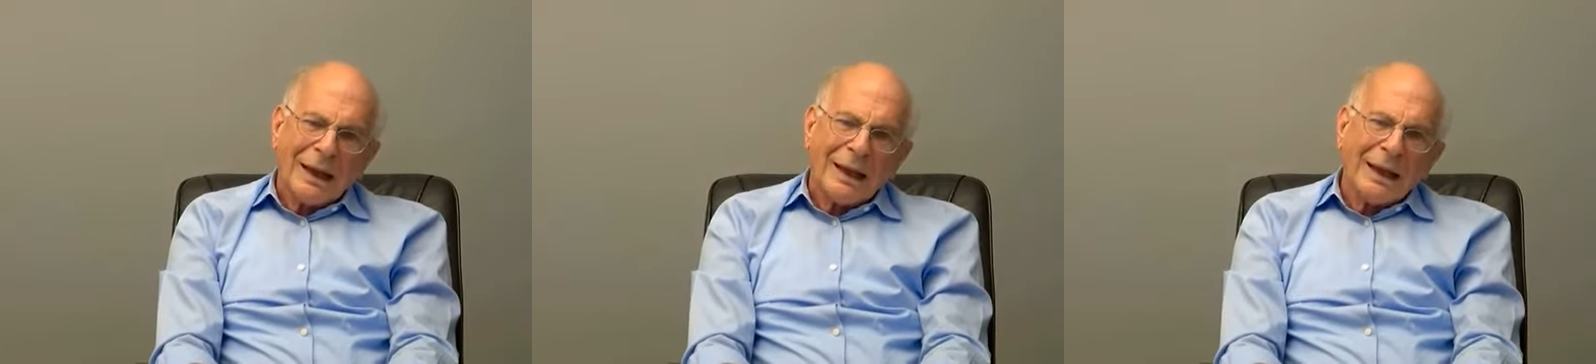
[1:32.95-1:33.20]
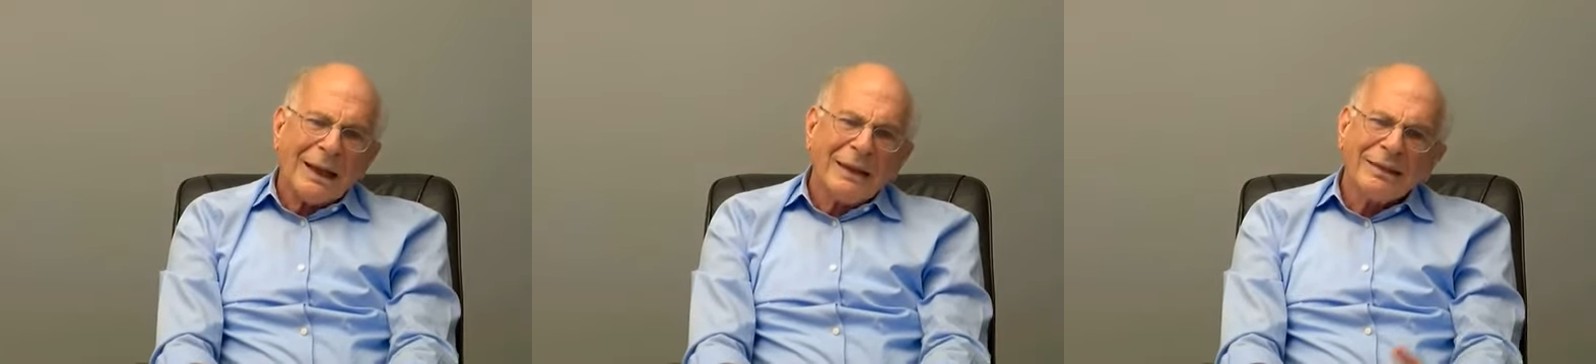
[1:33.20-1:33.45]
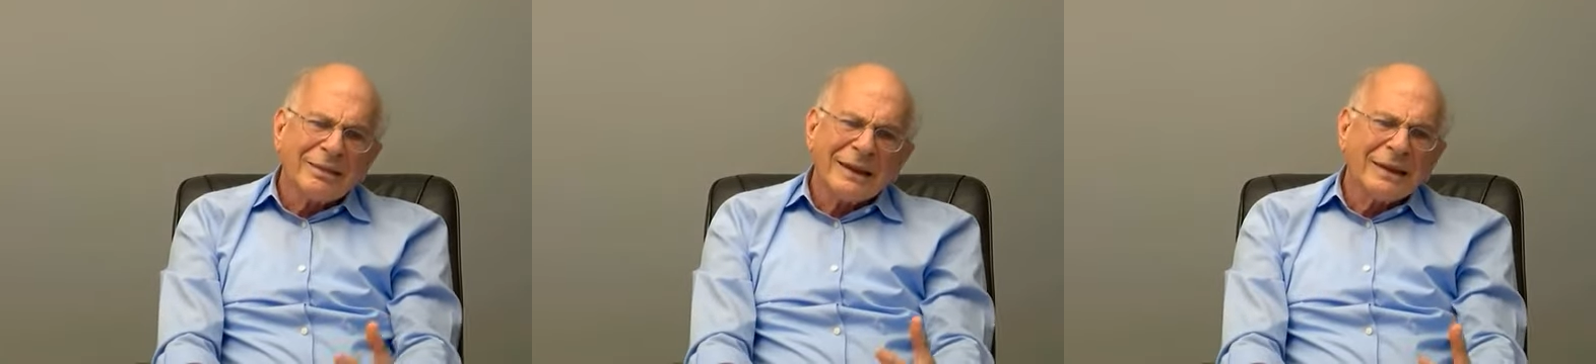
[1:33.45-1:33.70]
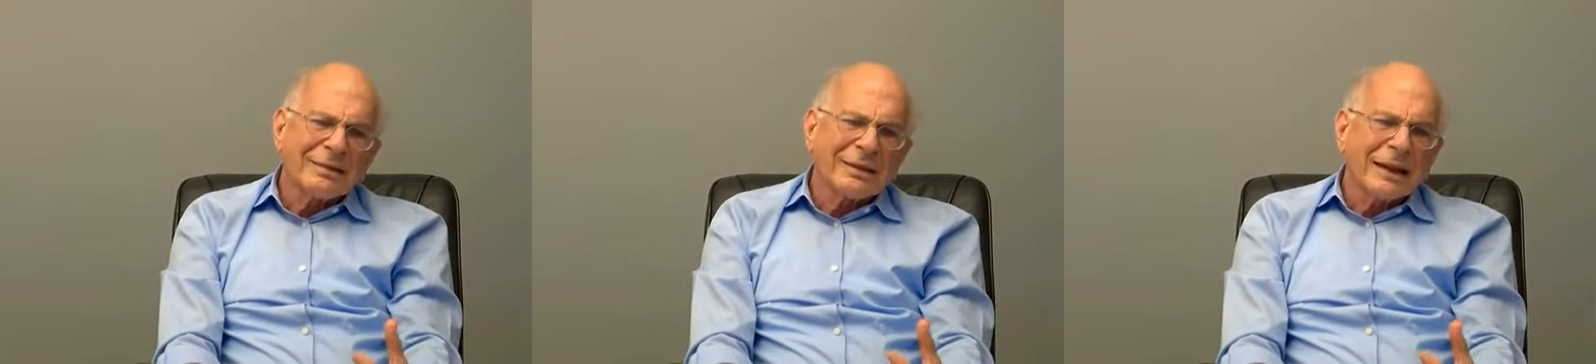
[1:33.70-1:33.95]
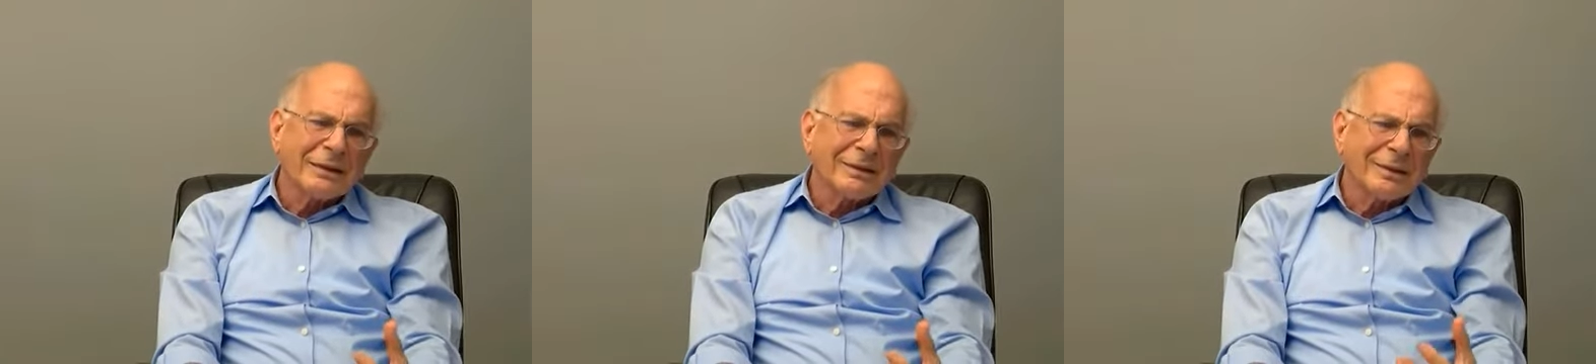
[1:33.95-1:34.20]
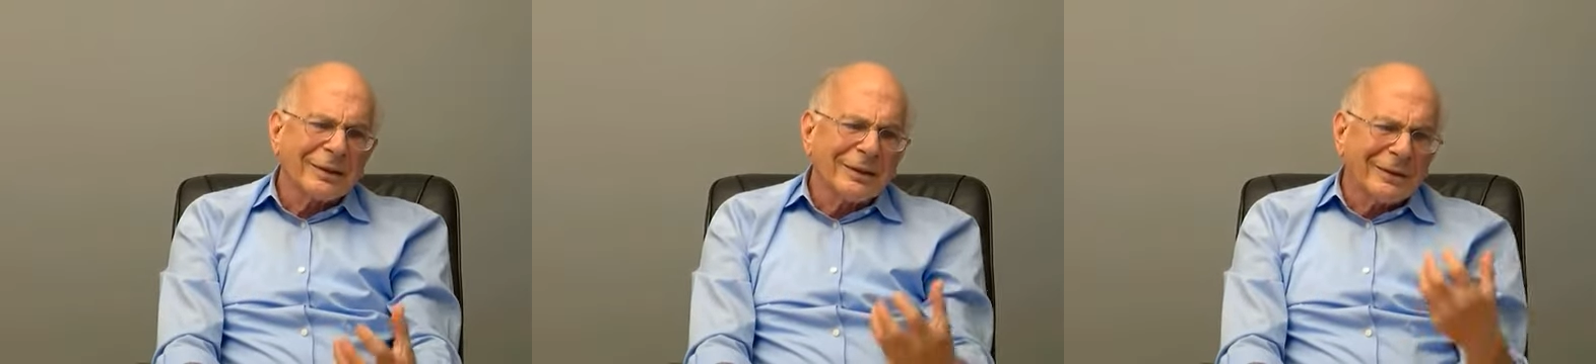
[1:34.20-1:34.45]
I think
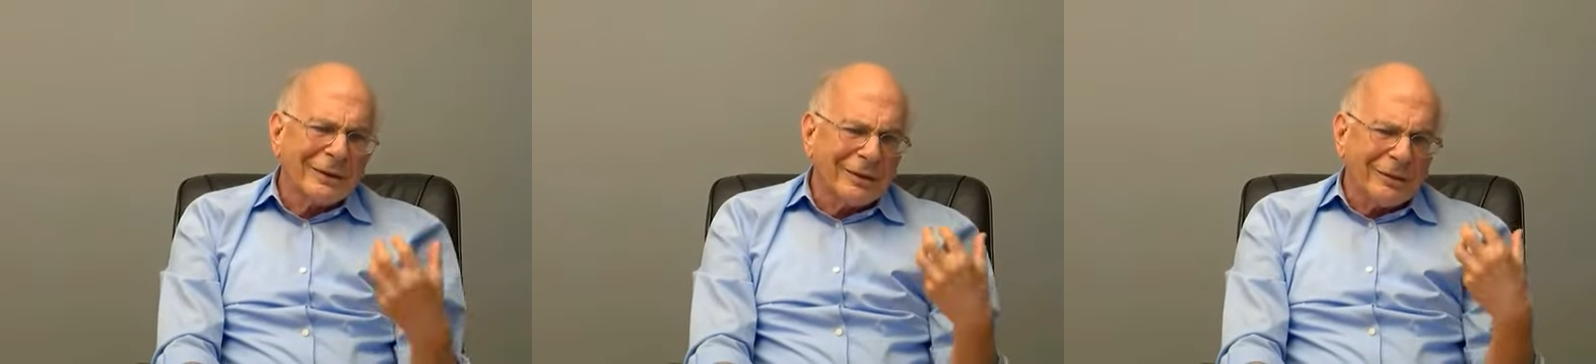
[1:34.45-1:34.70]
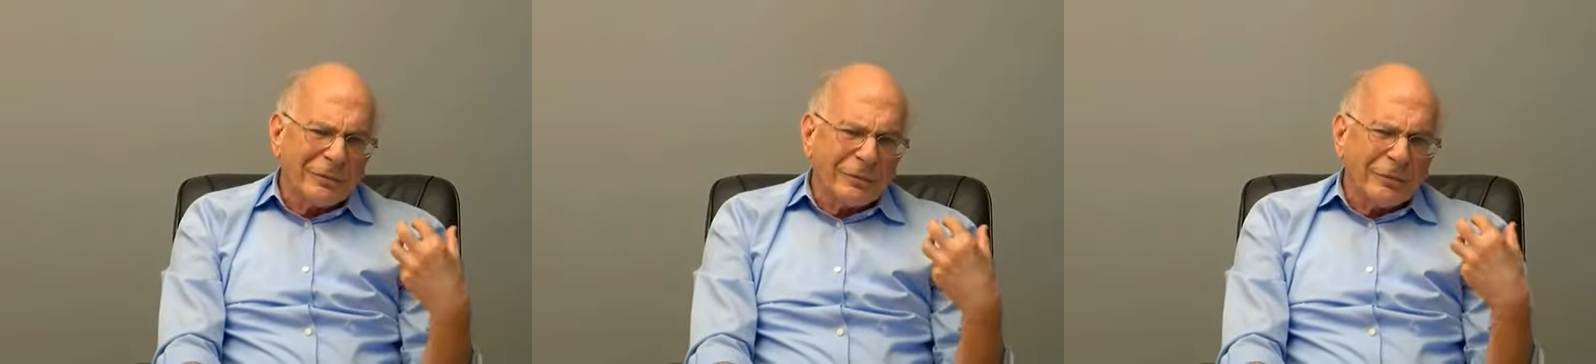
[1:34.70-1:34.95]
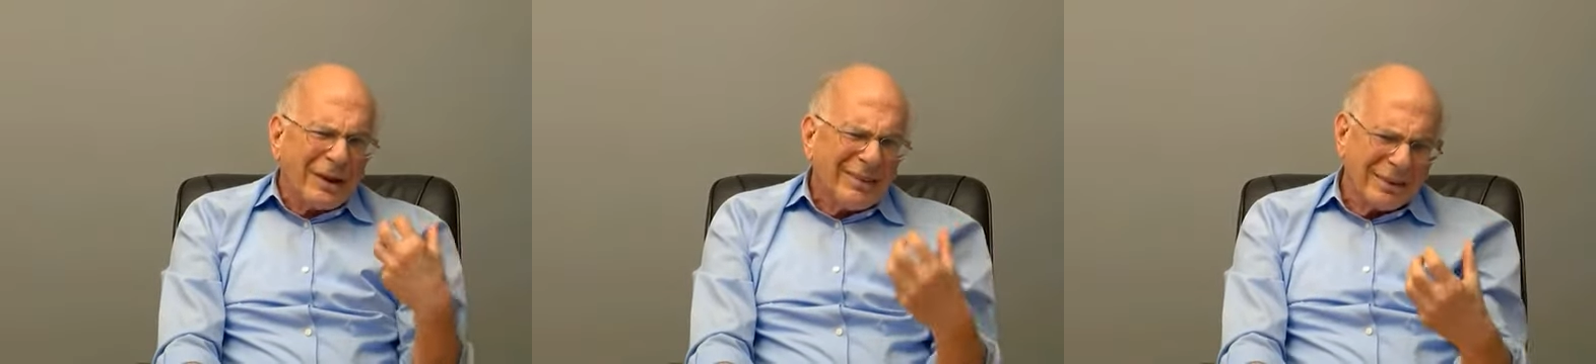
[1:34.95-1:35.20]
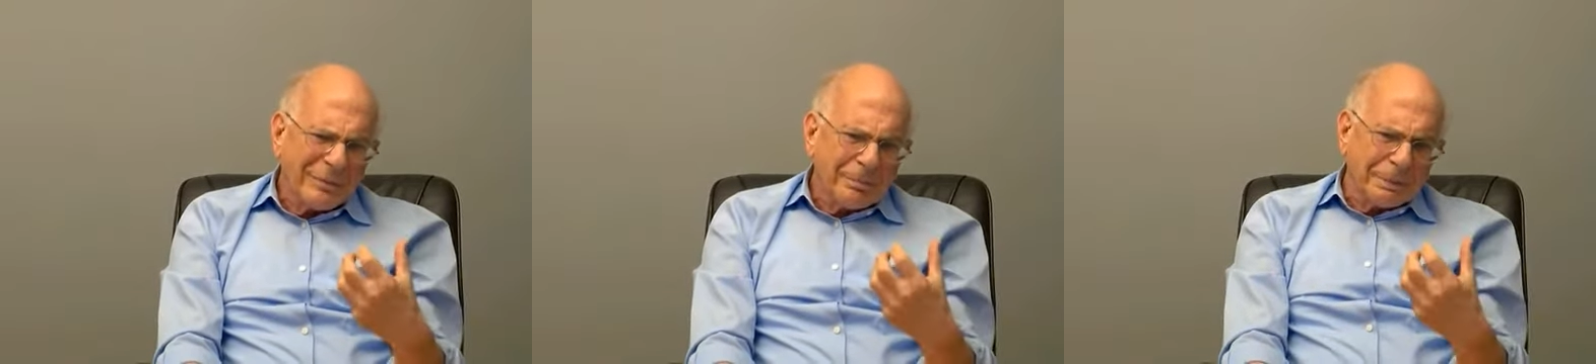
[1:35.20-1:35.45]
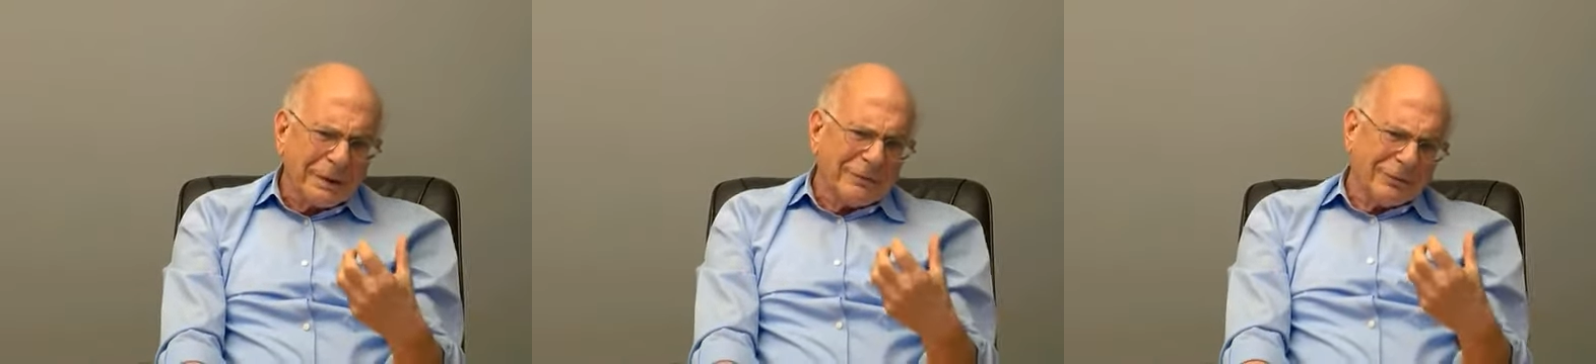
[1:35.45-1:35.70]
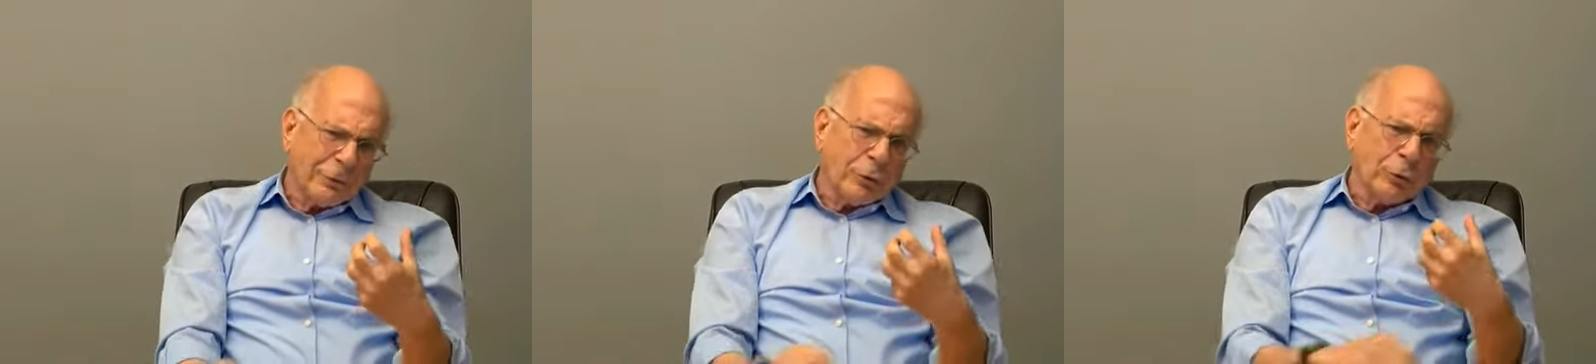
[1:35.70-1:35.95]
that the recipe
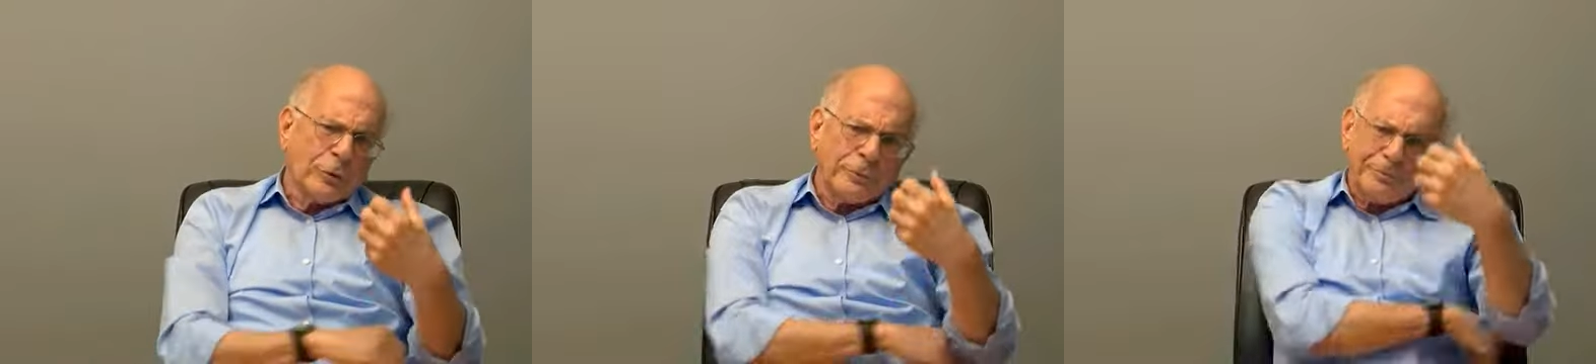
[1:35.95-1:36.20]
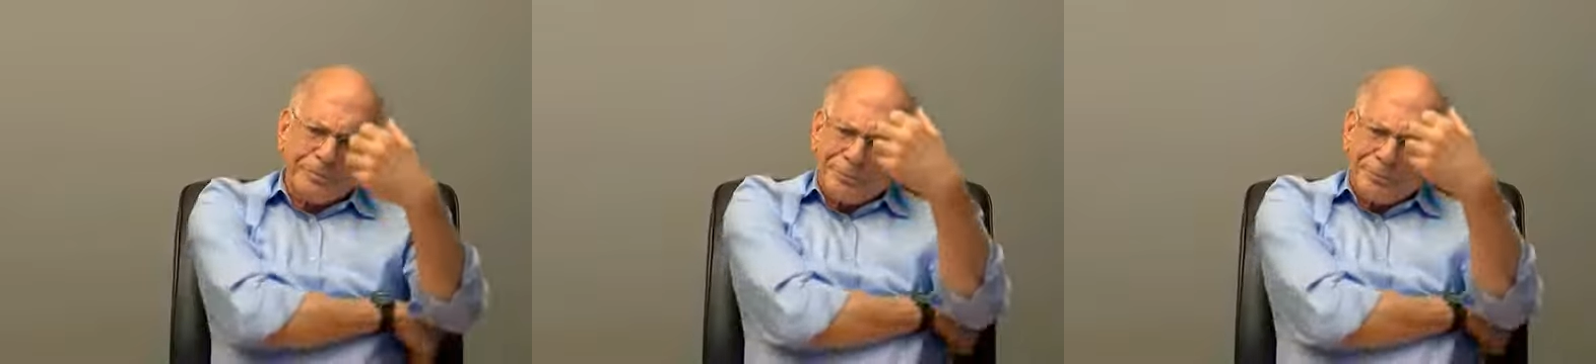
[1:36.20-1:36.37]
for